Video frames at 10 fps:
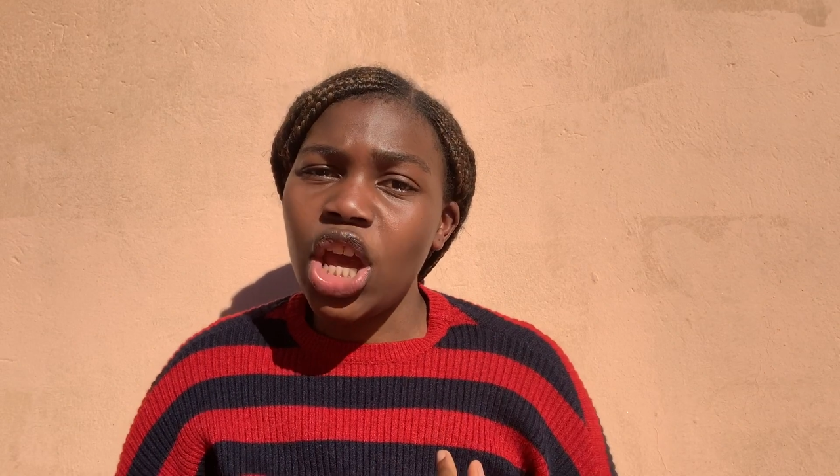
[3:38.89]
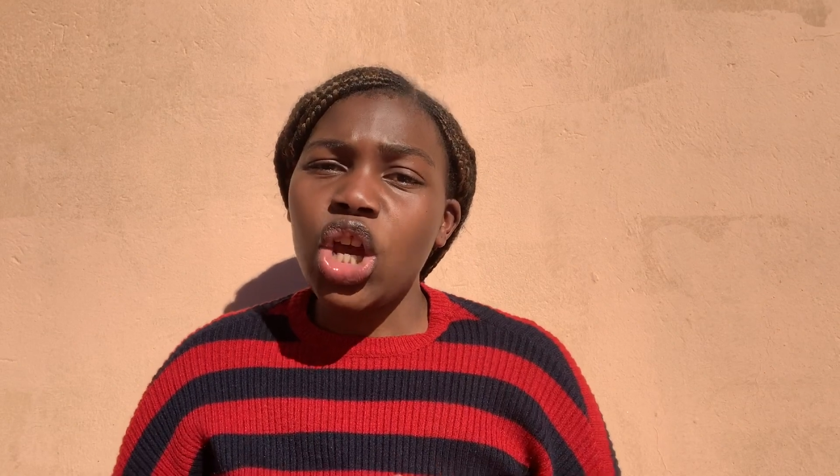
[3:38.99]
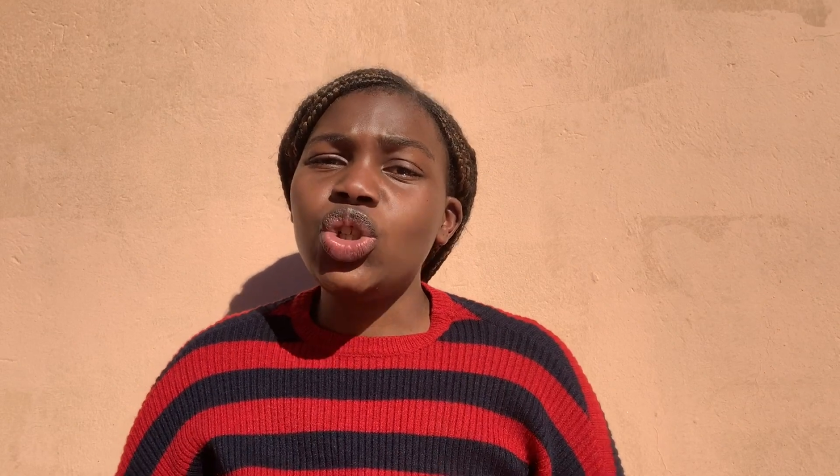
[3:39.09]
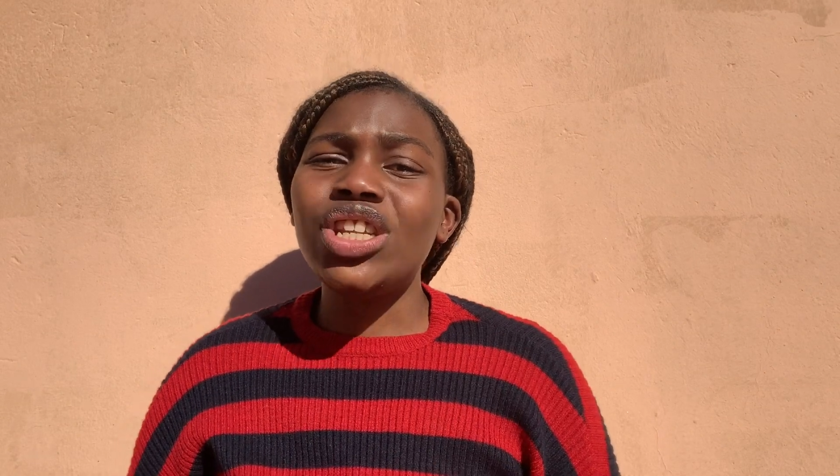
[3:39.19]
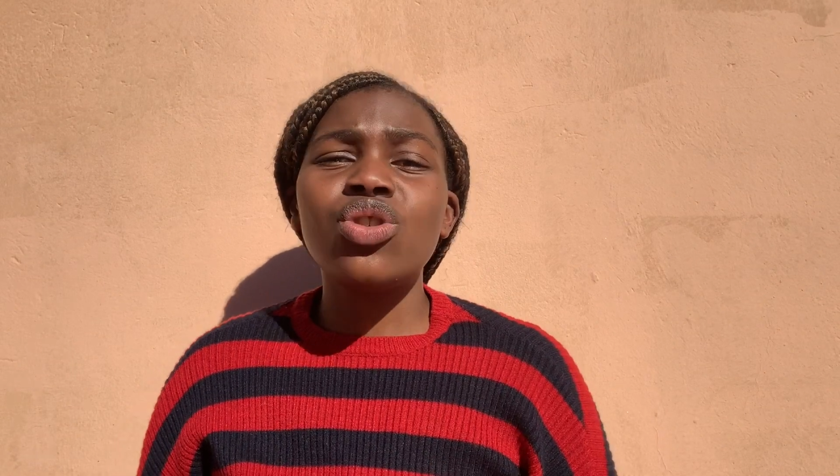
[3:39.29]

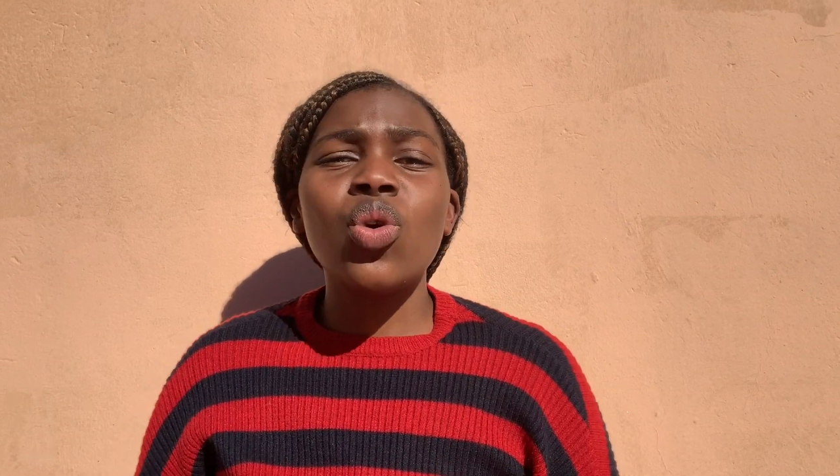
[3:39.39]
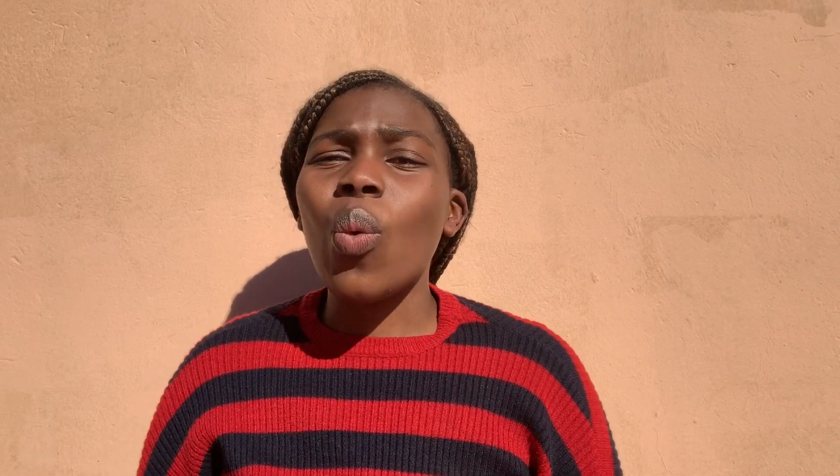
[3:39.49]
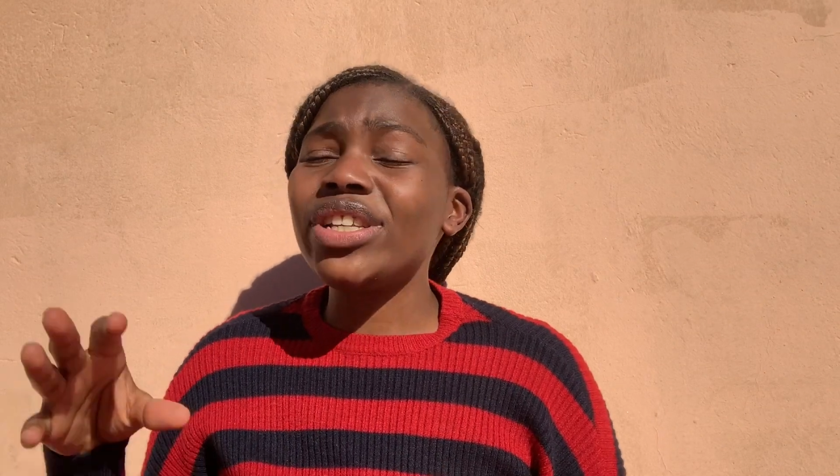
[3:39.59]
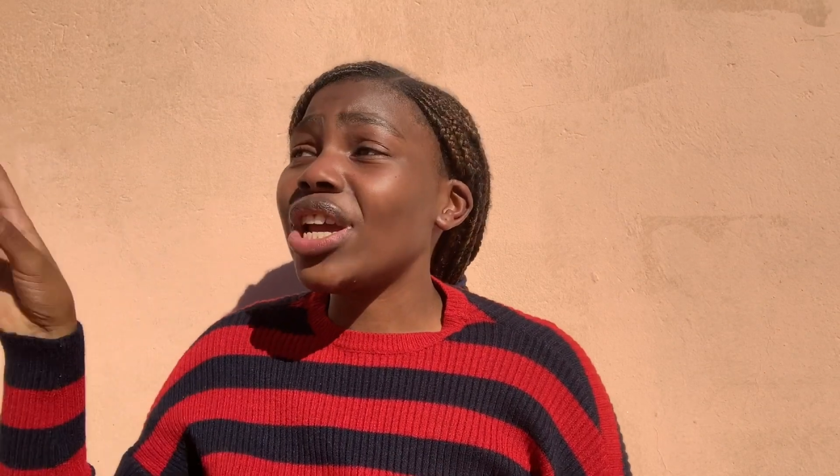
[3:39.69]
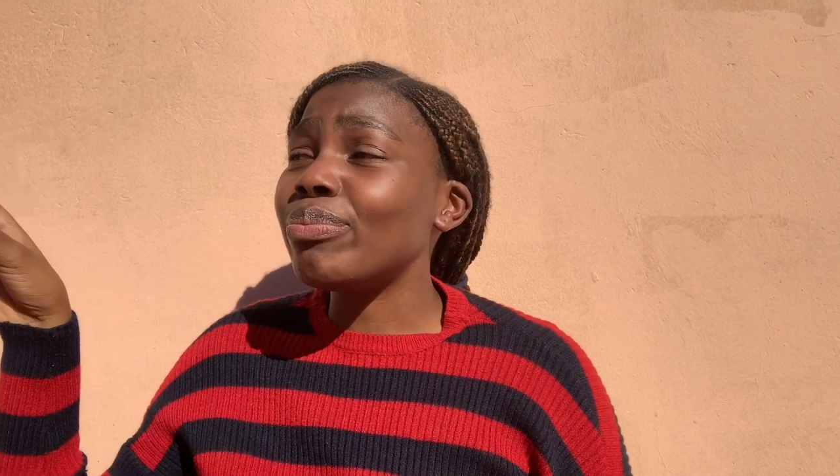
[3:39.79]
You didn't know
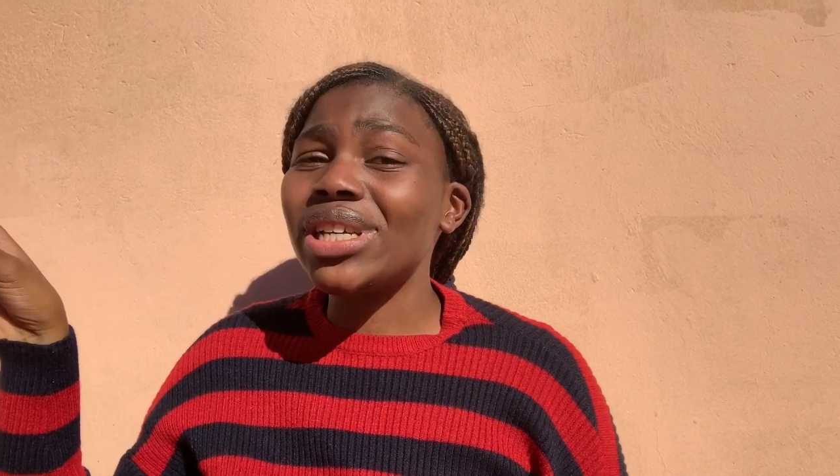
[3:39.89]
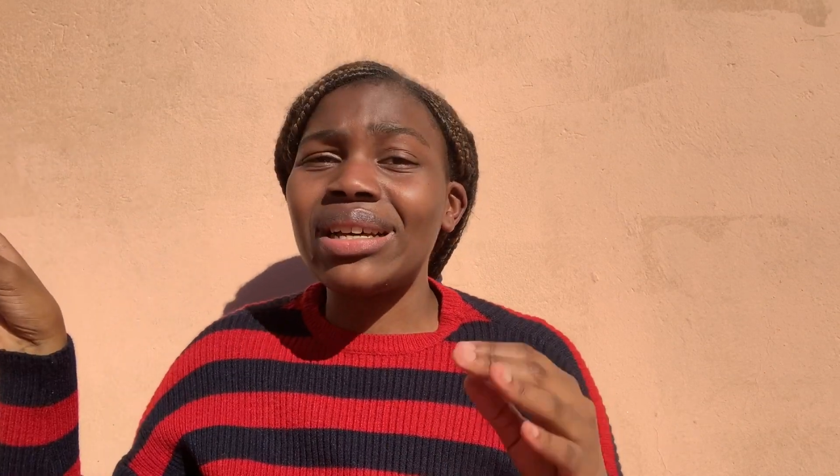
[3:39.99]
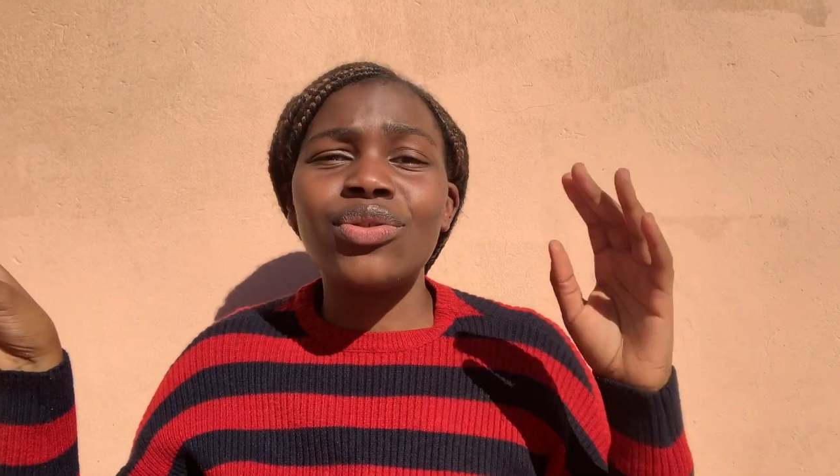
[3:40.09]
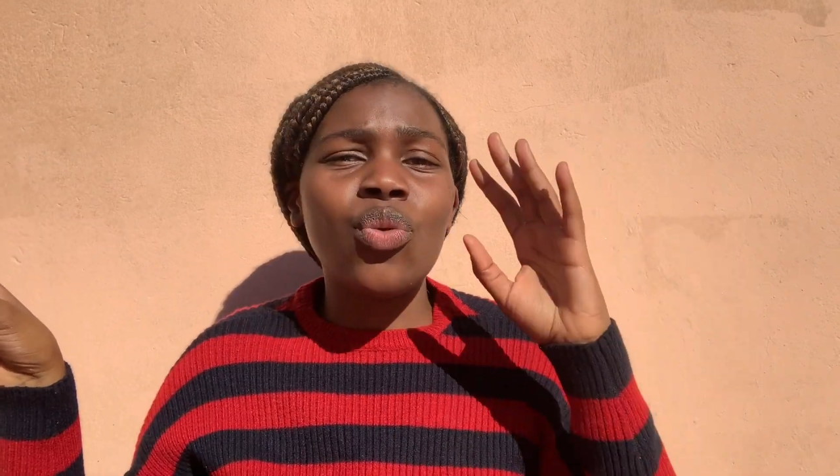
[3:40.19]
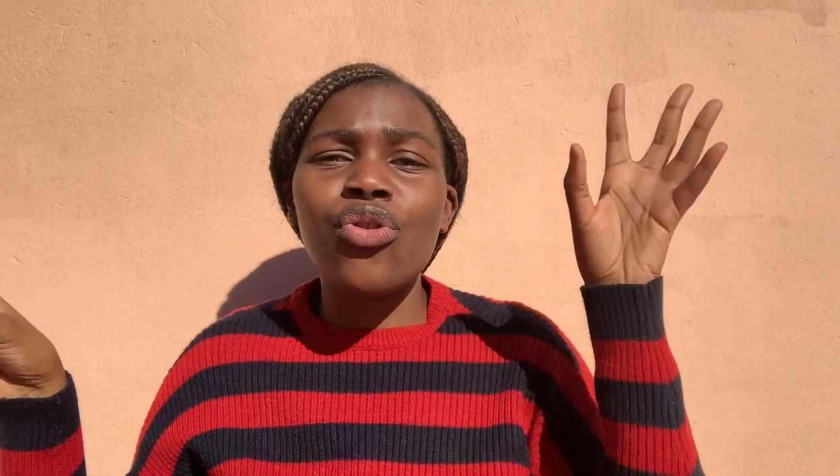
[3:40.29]
what chapter
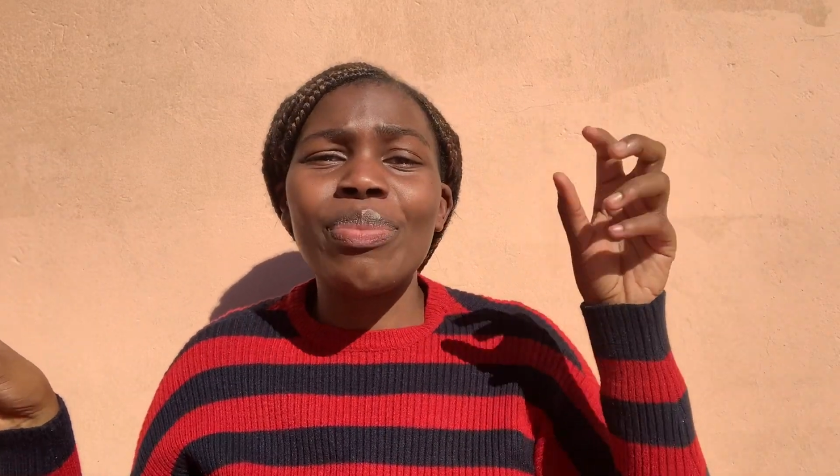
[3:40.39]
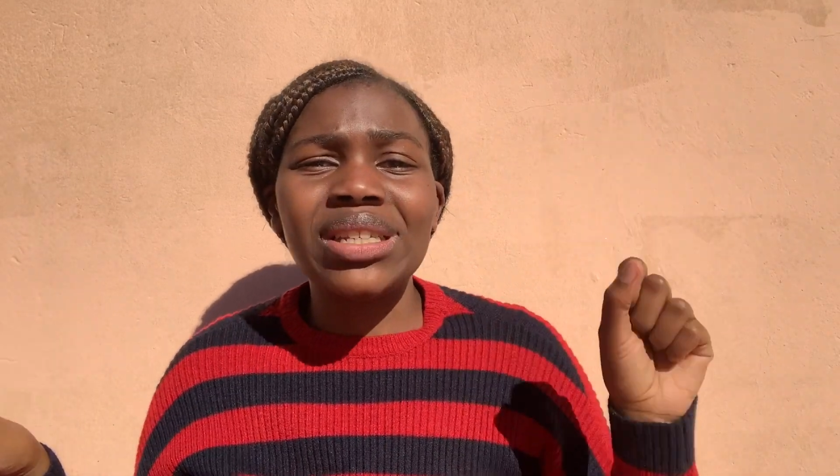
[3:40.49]
from the